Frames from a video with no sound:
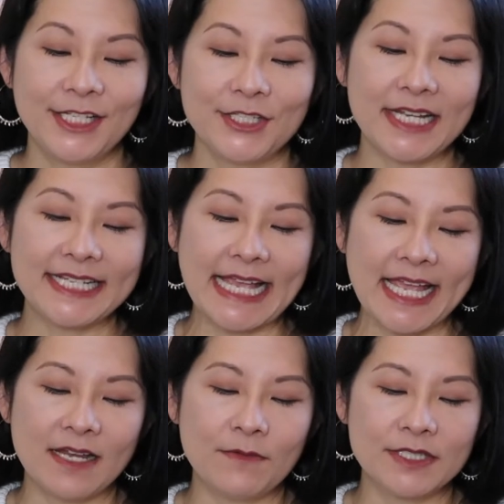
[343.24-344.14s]
So next
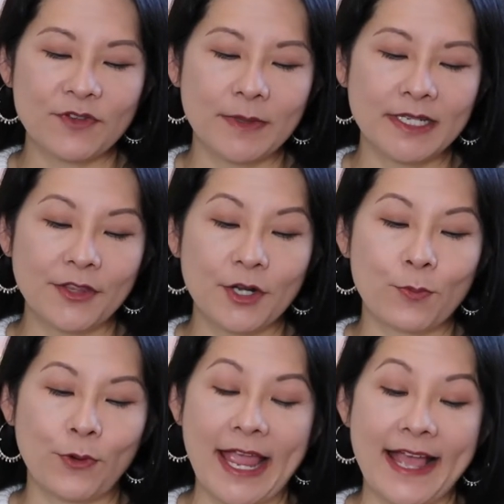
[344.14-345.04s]
item was from another
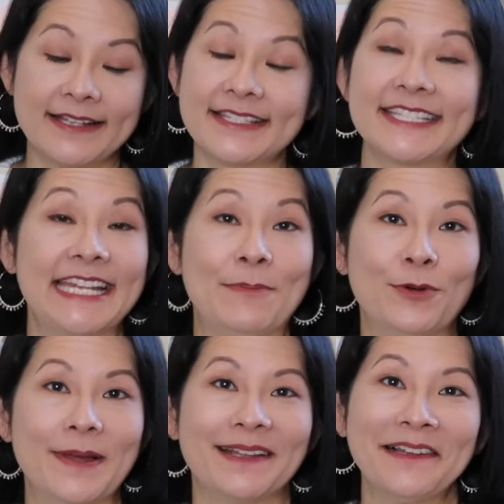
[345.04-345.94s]
brand
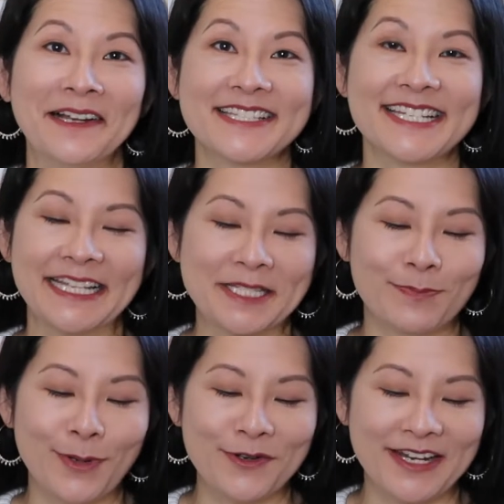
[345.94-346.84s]
staple in my closet, and that's
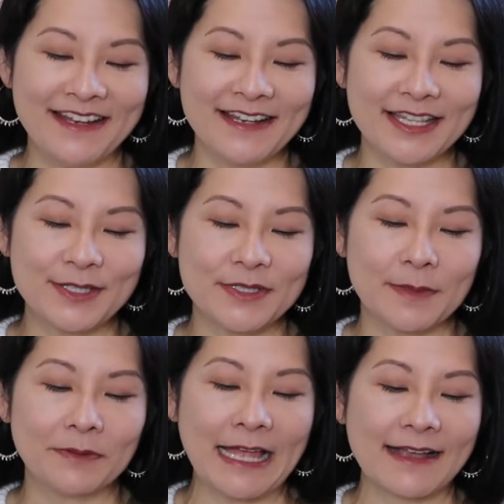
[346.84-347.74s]
Boden. This was a
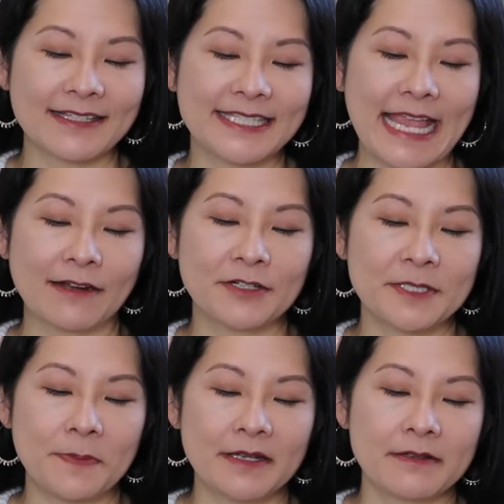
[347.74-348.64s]
black scattered
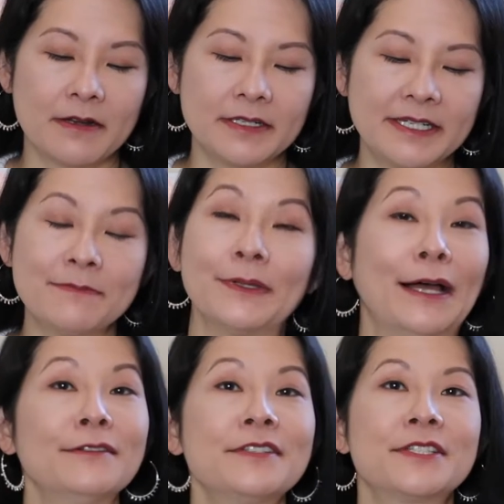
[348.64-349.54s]
spot cardigan
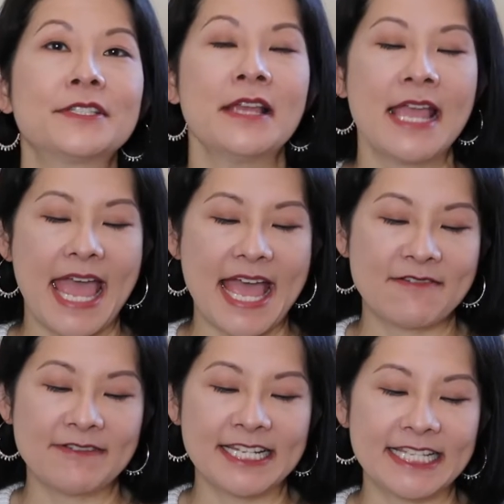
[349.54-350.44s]
blouse, and it
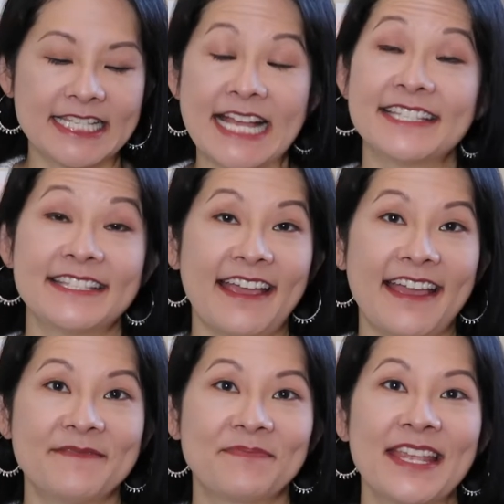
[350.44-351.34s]
was in a size
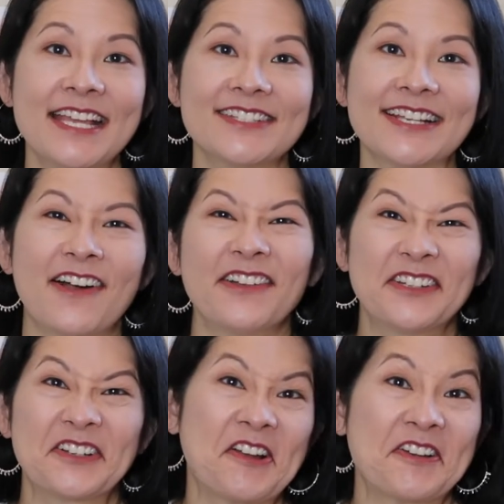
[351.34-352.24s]
10. So I called it
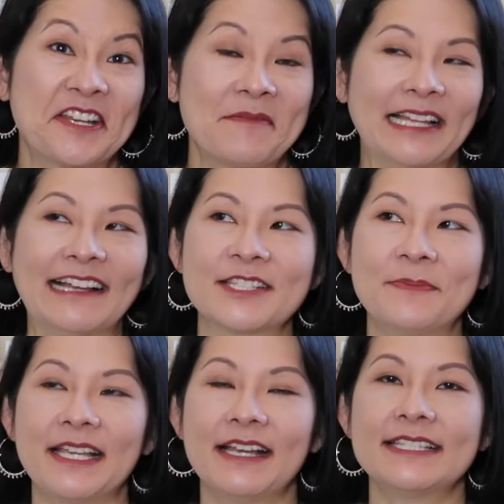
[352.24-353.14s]
a cardigan blouse
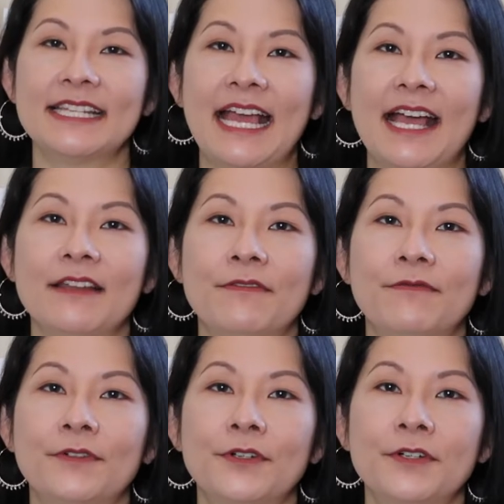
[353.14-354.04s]
because it had a
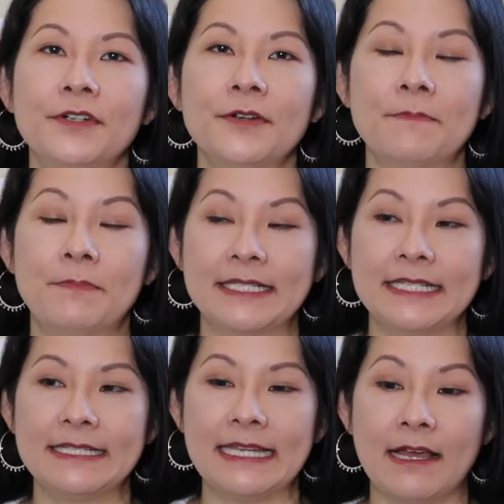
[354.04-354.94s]
full
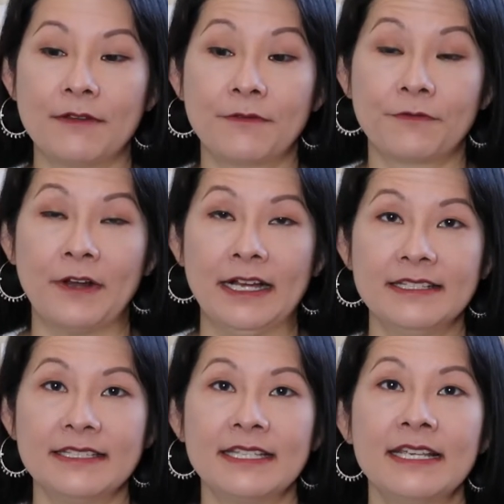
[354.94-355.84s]
button down
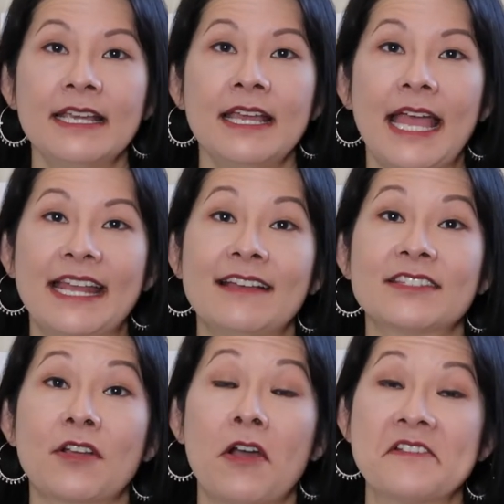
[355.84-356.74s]
front, and it has
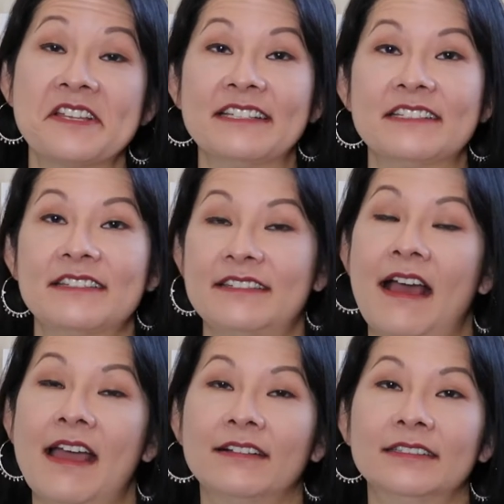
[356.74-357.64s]
a cardigan
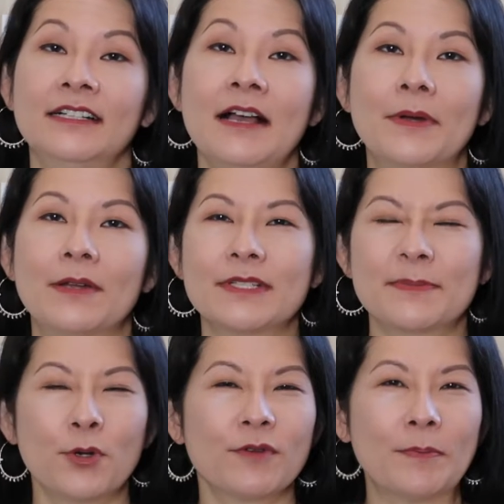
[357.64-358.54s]
style, but it was
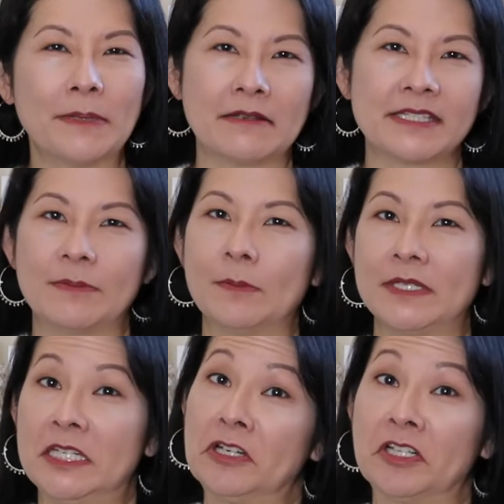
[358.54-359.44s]
more of a blouse type of
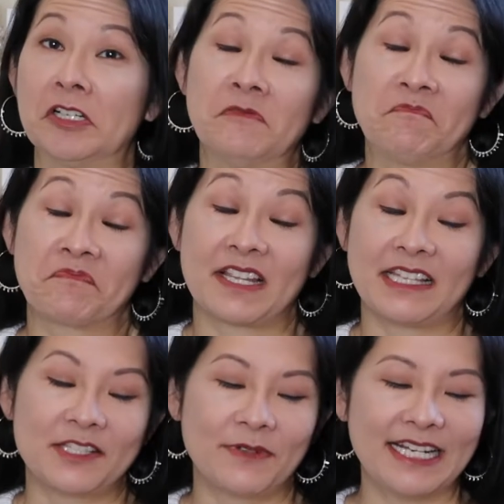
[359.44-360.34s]
material. And
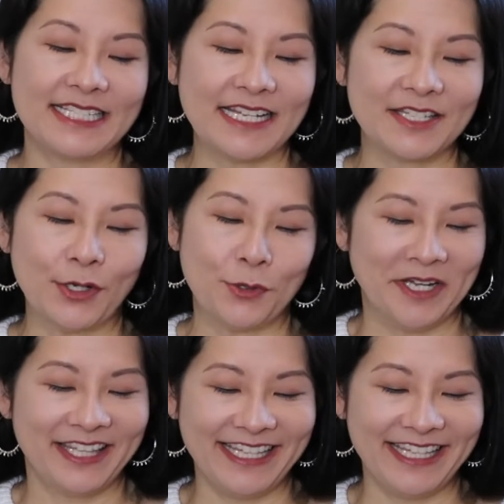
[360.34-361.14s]
that's what I decided to go with.